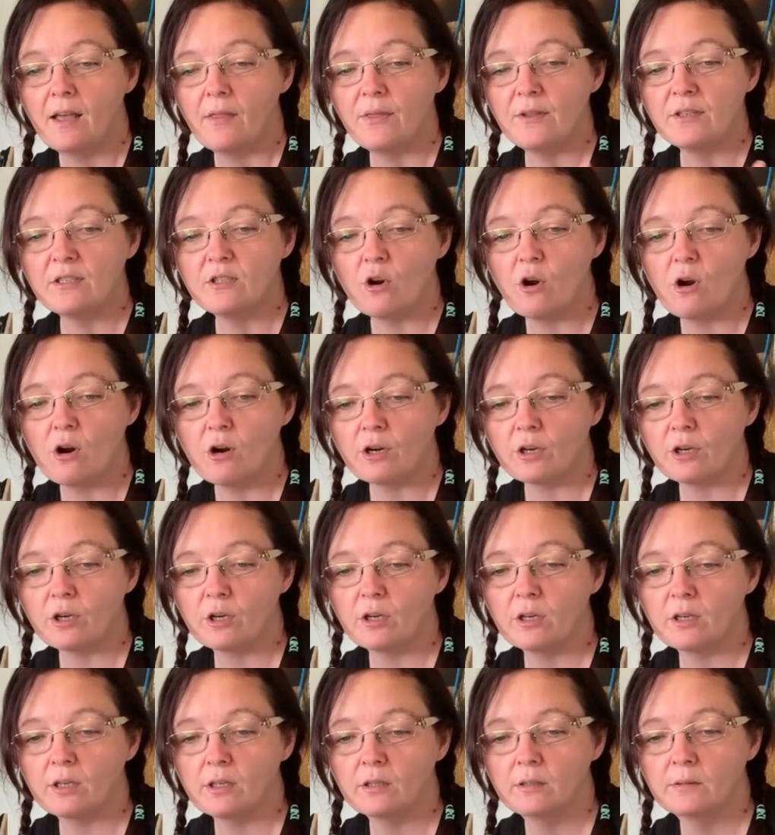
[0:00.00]
the Dark
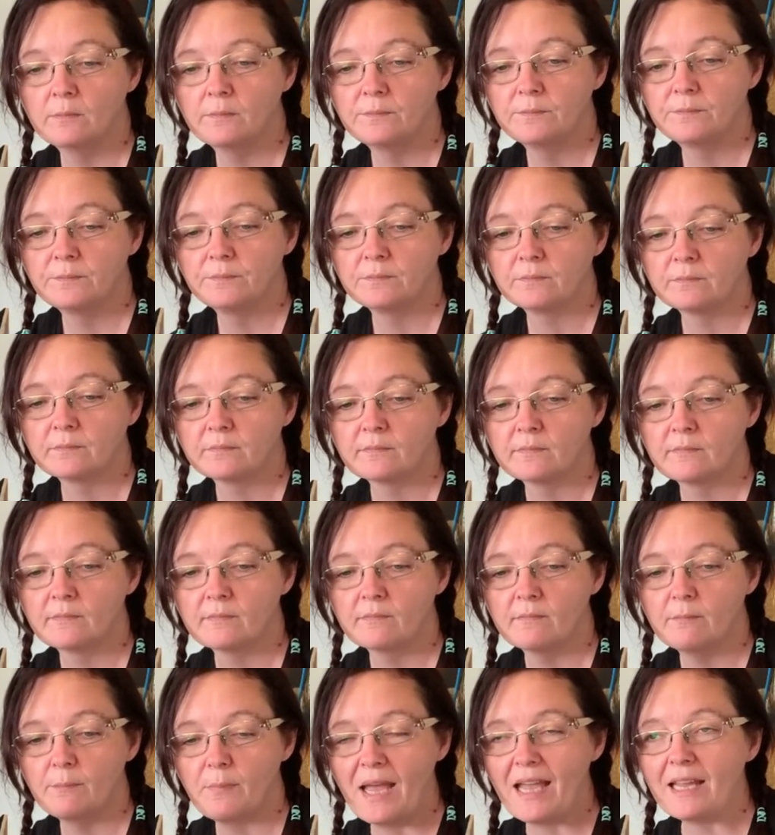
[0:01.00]

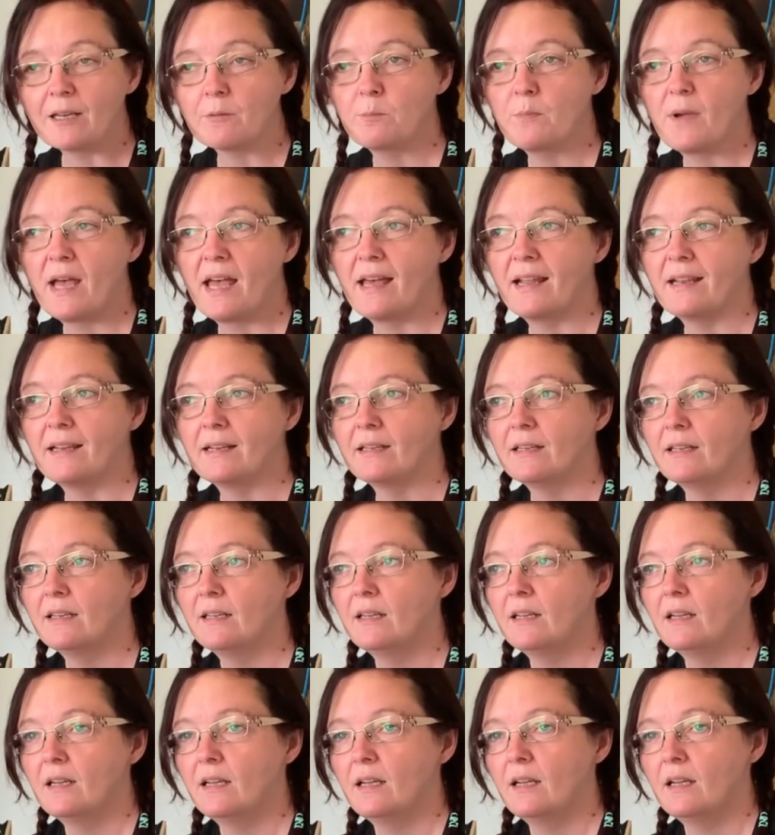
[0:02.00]
Batman
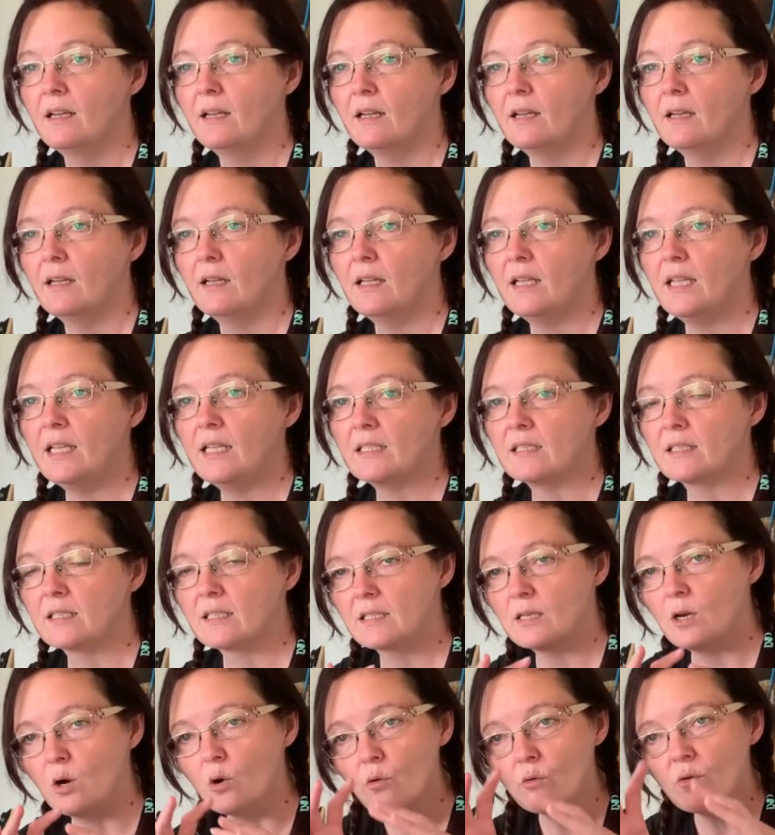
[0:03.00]
is
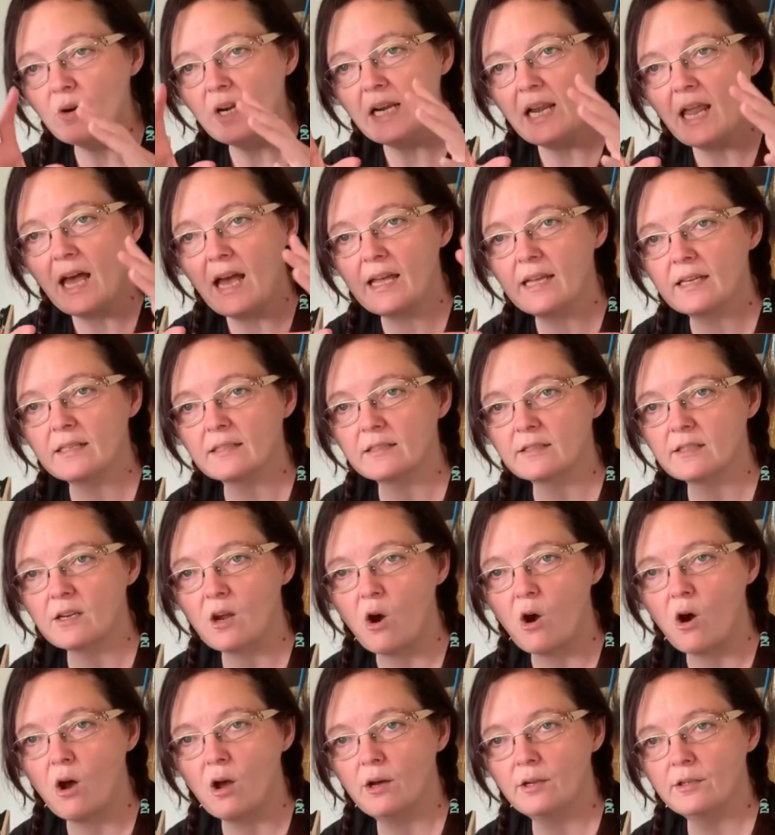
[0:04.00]
so reliant
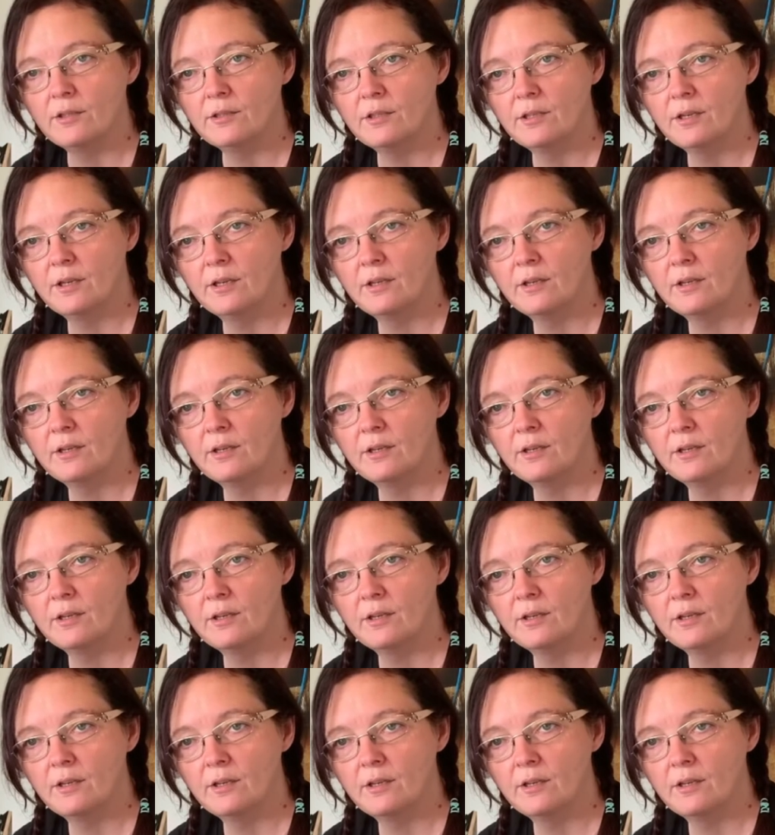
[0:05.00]
on